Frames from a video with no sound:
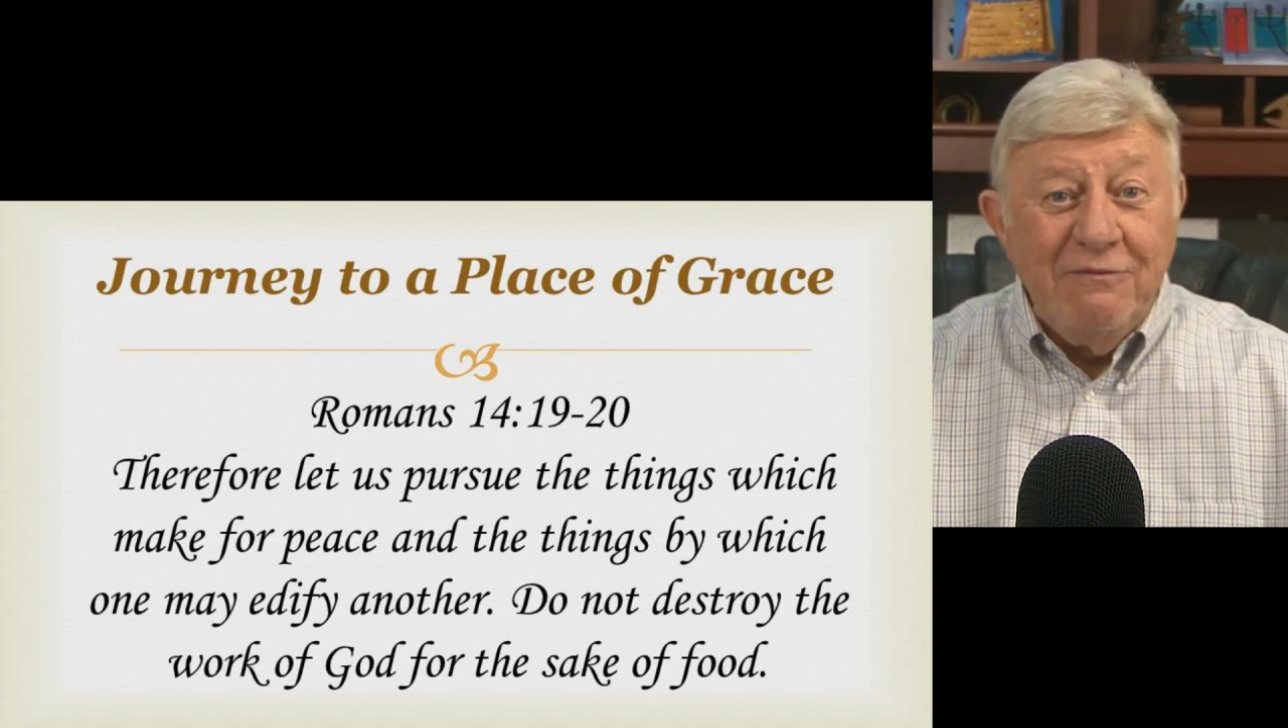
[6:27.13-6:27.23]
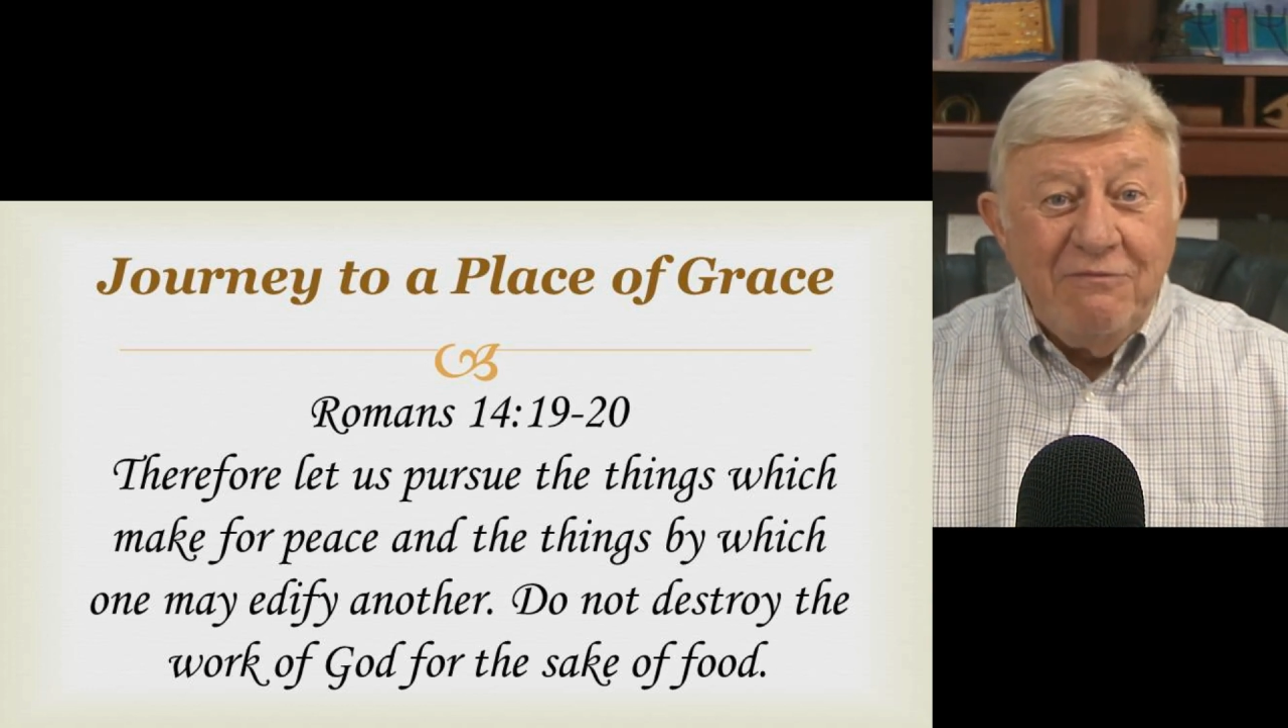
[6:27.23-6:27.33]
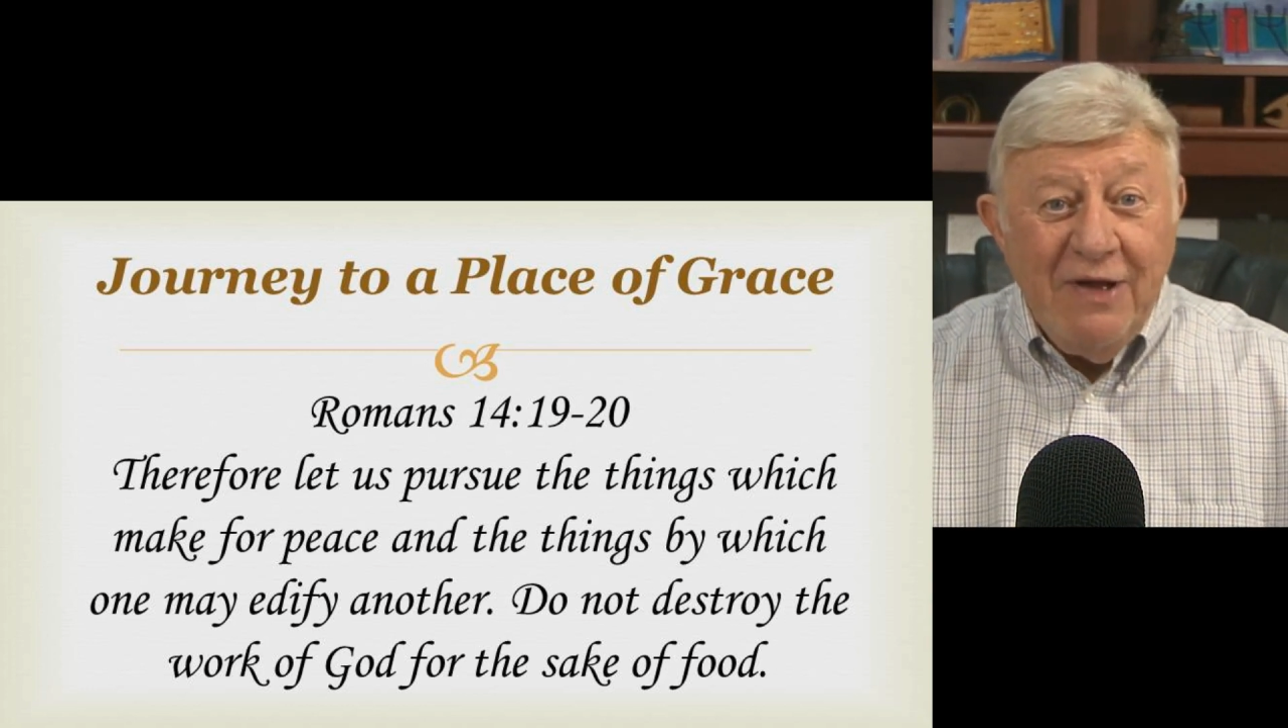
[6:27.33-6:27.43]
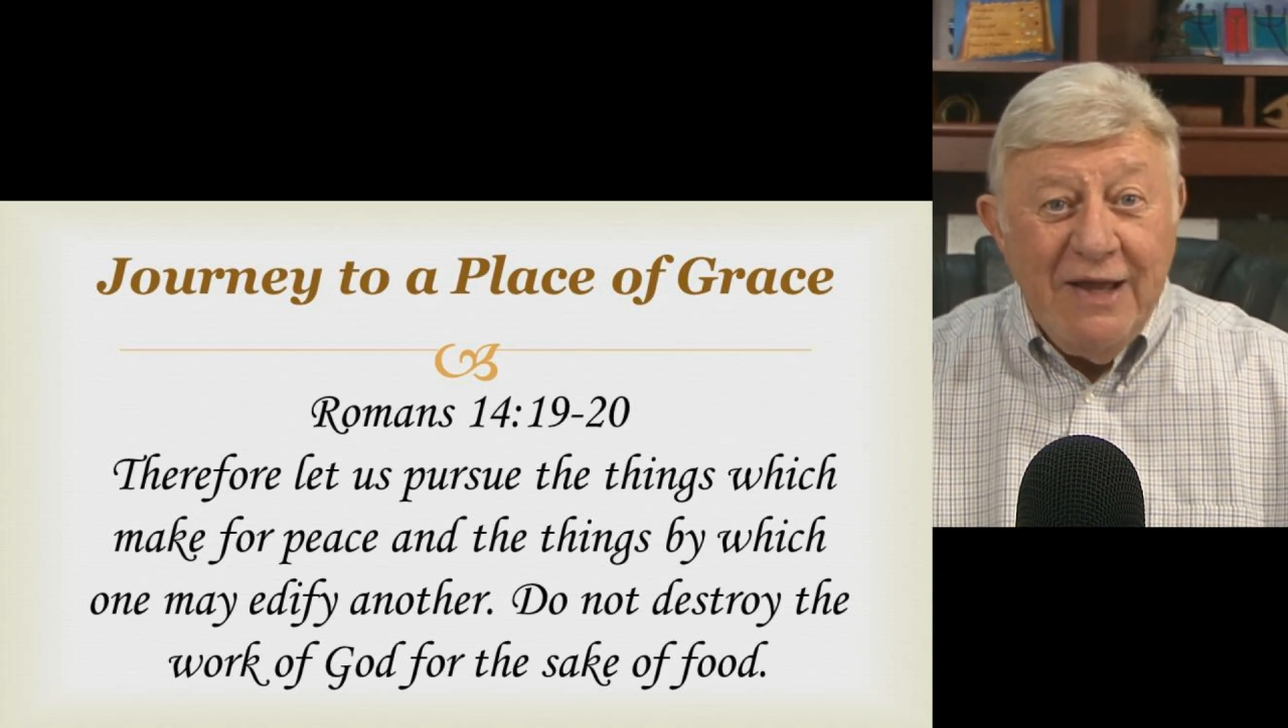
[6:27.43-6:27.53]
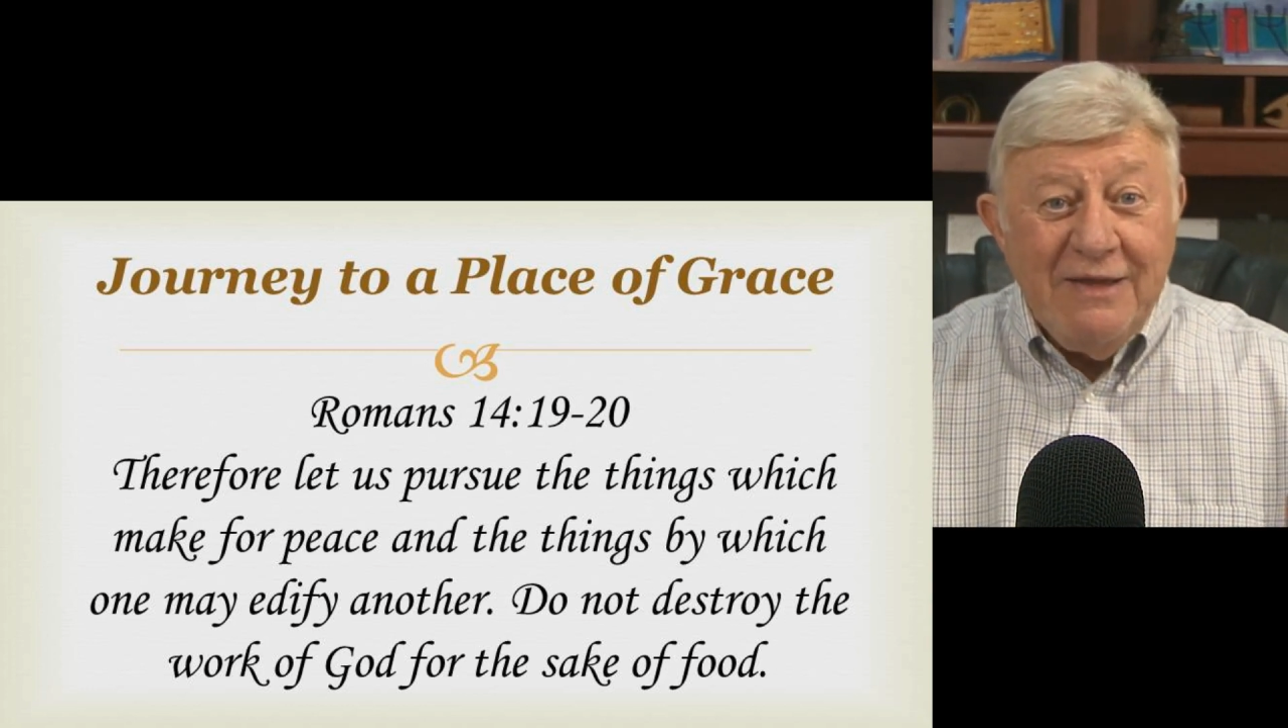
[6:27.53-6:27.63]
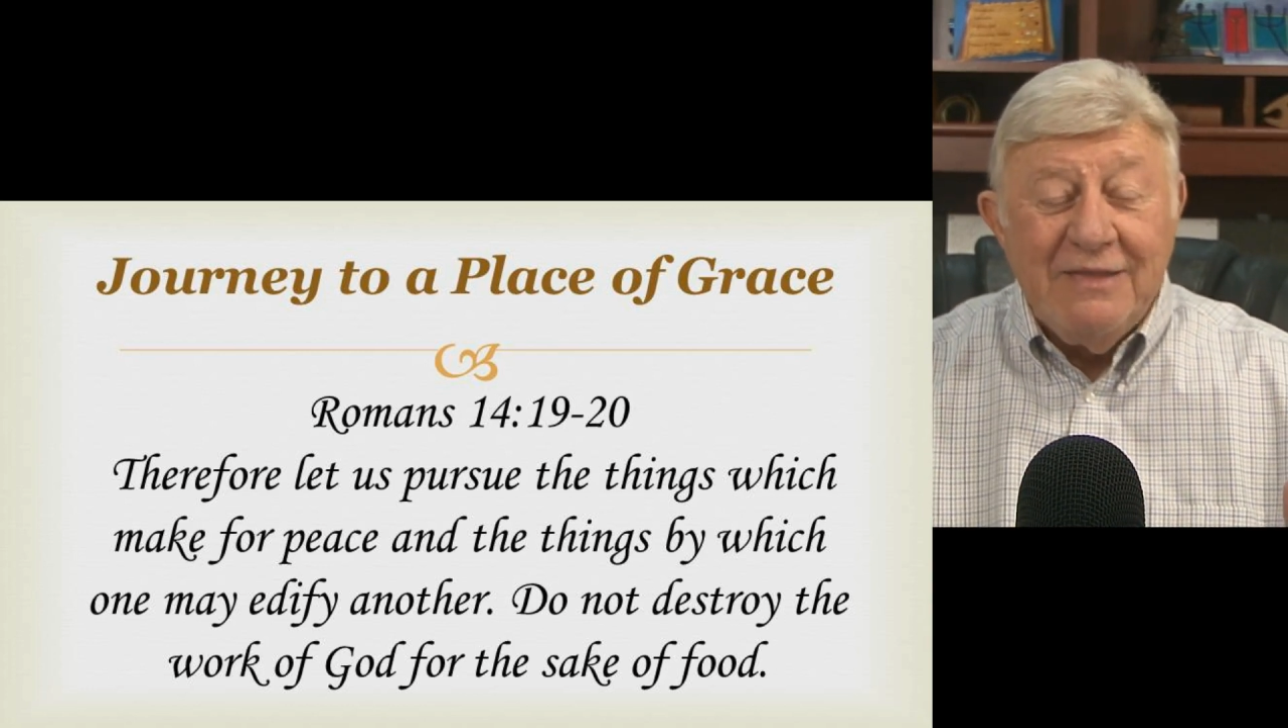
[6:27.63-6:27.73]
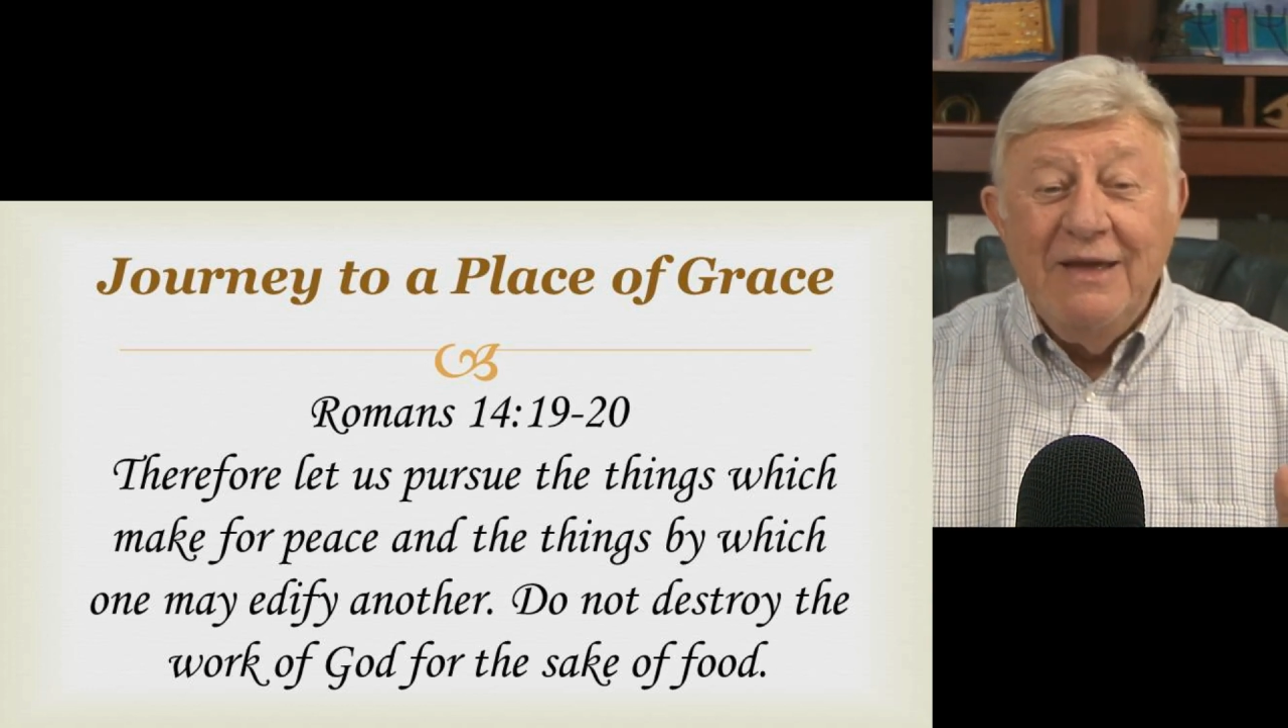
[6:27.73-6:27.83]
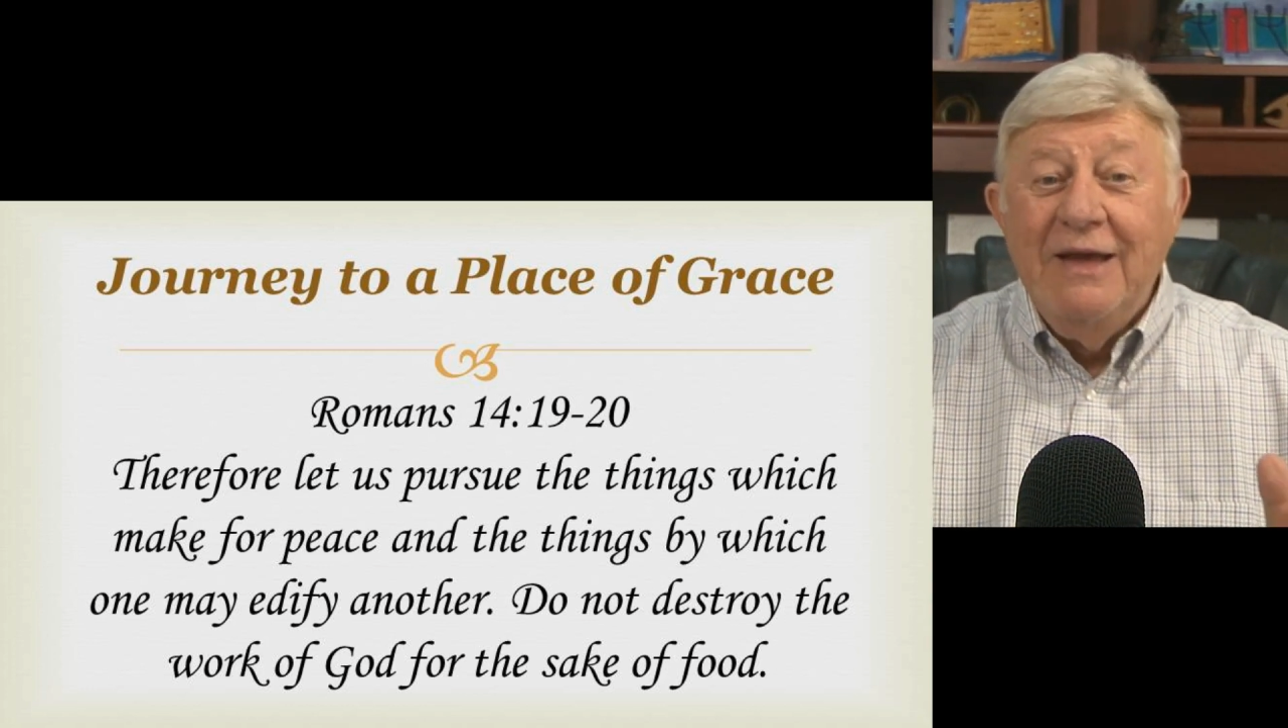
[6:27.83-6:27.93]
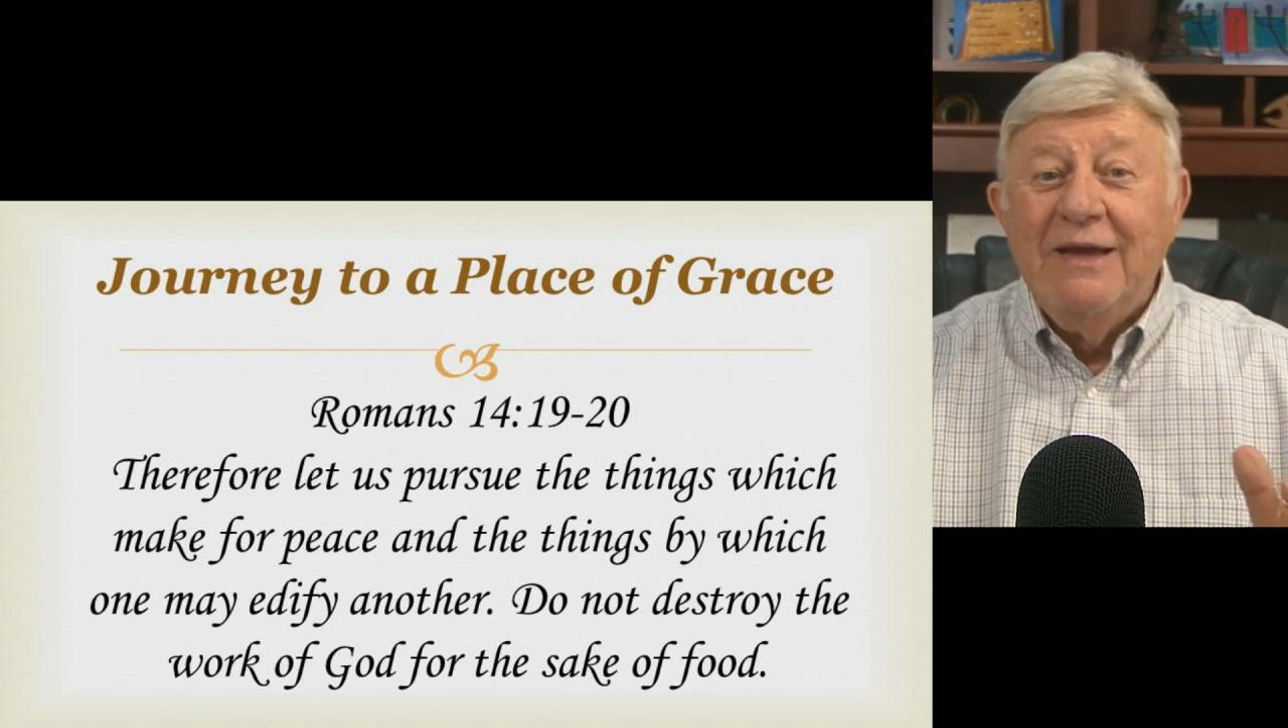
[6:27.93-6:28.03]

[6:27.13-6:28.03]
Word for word: faith.